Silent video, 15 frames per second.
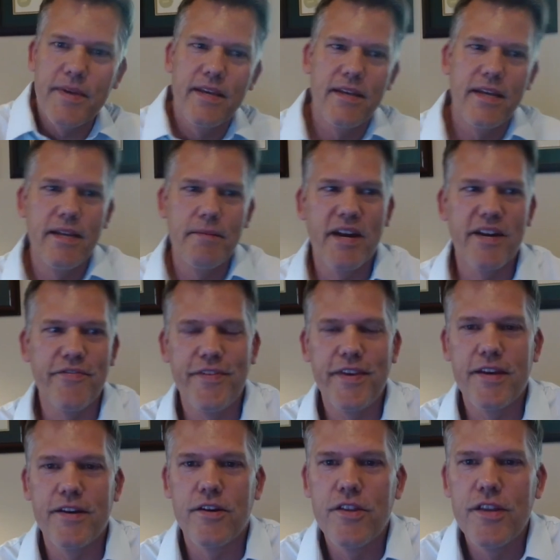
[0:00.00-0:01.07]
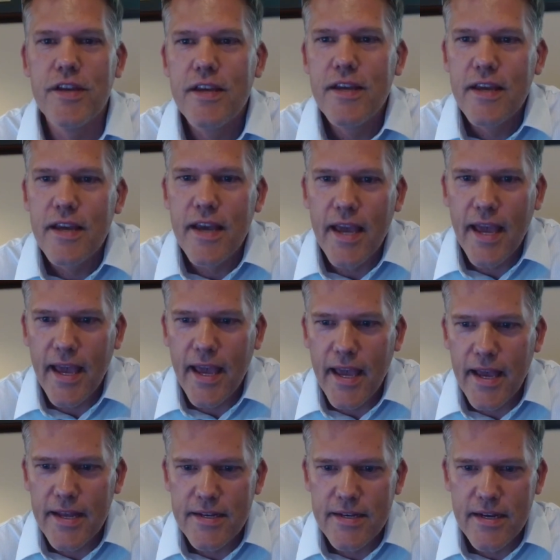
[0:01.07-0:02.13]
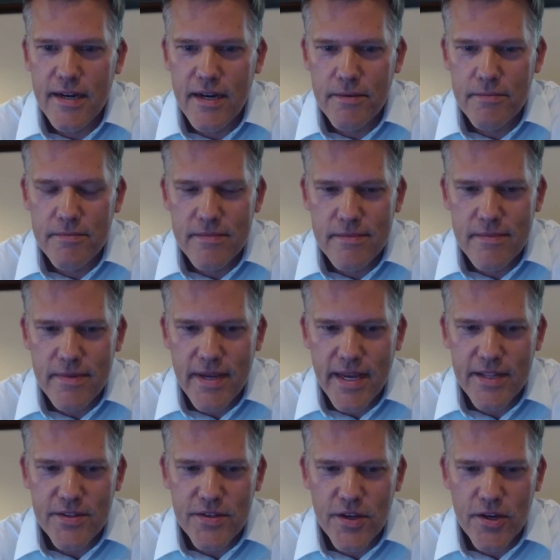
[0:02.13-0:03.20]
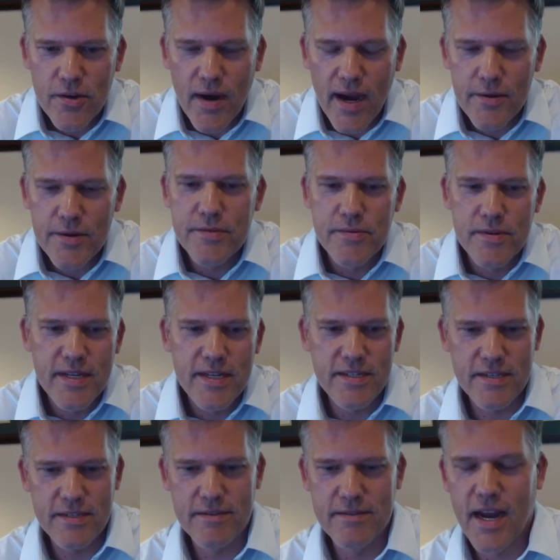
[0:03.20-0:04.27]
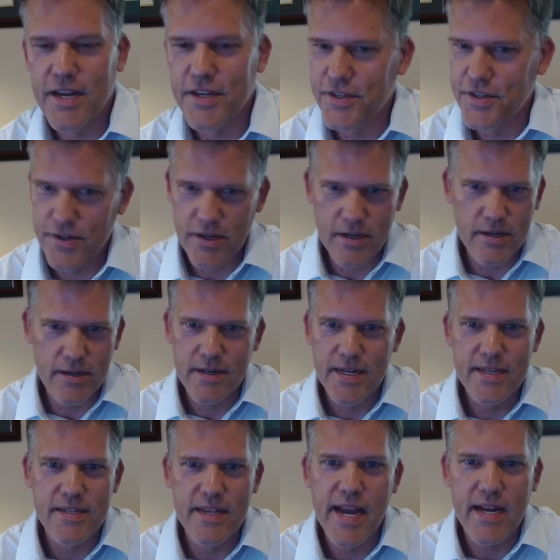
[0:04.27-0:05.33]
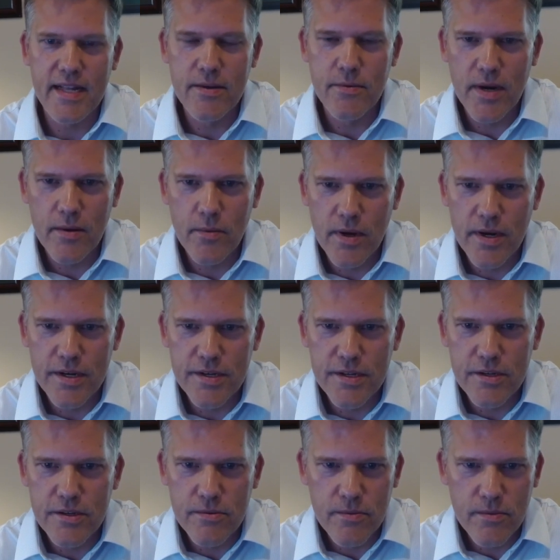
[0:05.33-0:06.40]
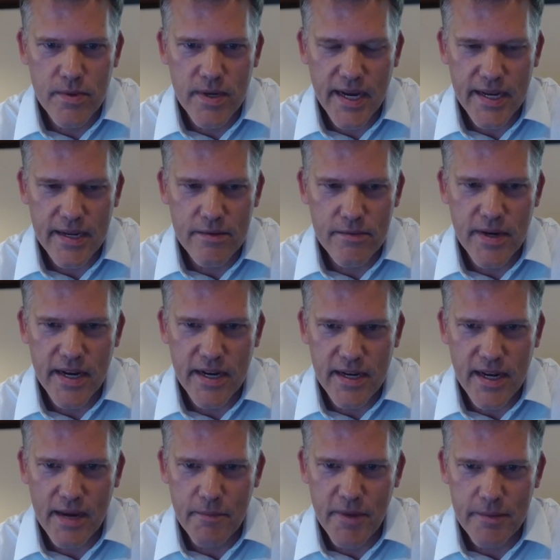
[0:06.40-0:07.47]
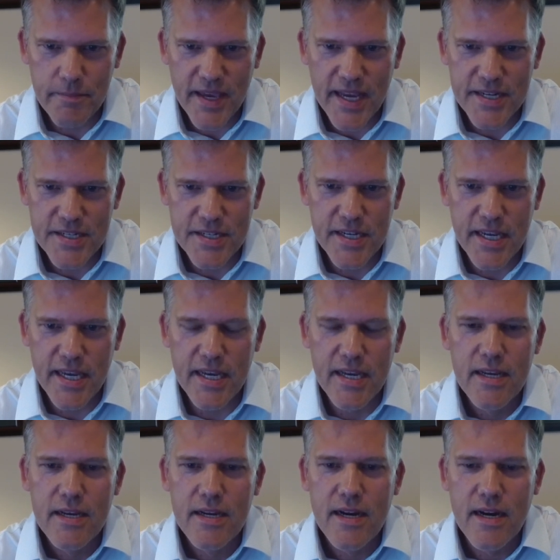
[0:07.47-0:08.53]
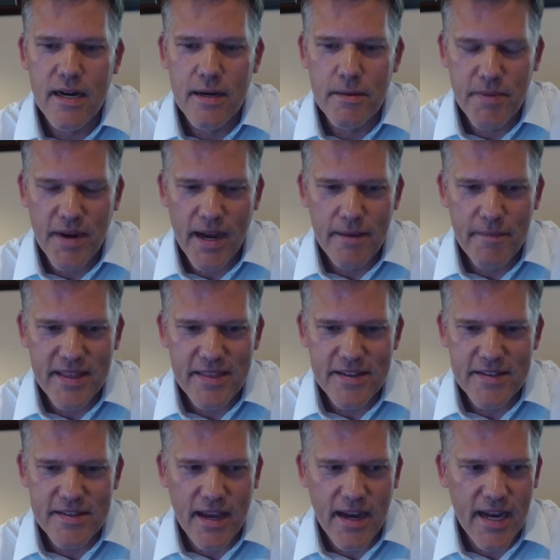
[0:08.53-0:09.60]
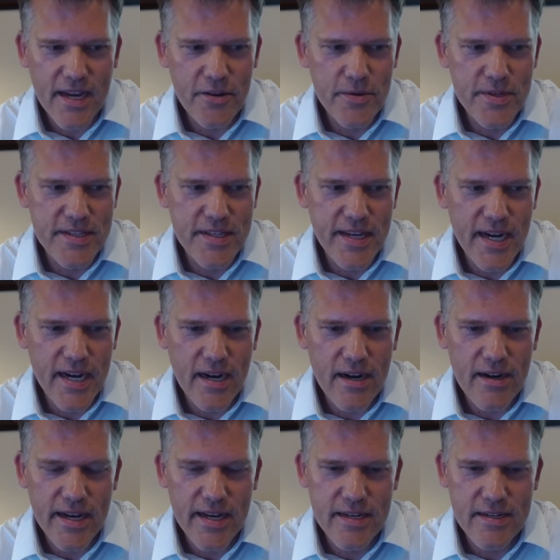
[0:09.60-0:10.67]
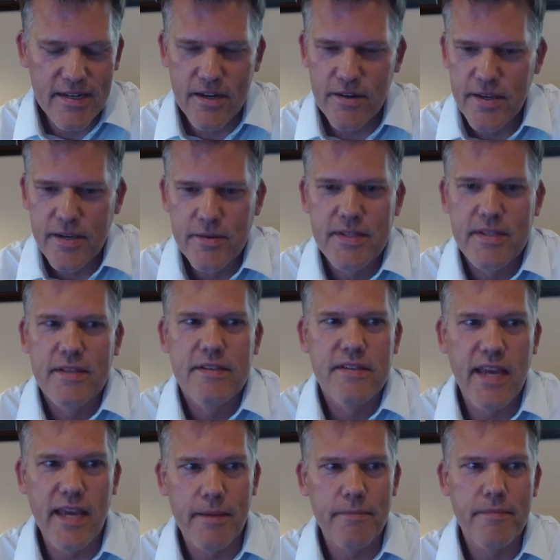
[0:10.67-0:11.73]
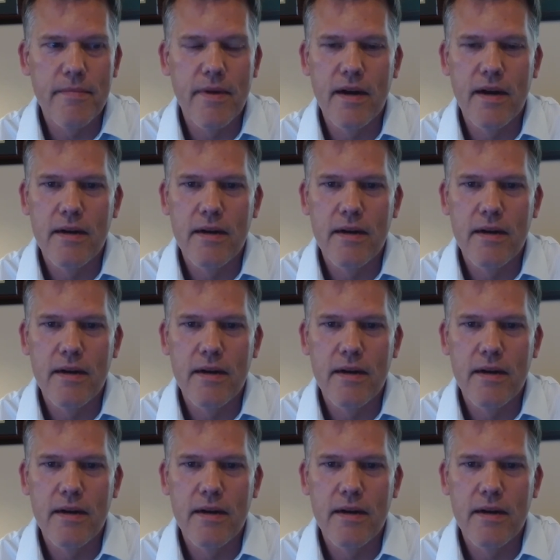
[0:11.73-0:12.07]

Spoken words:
in my field. And so I was really just not sure exactly what I wanted to do when I got my PhD. But I met this guy who was there, and he was in the same